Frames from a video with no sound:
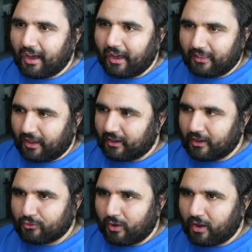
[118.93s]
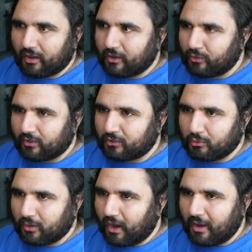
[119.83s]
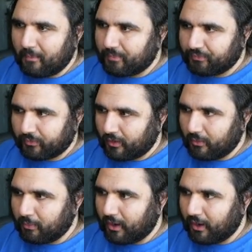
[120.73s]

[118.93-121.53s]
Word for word: I like H-Rock. H-Rock's a cool guy. But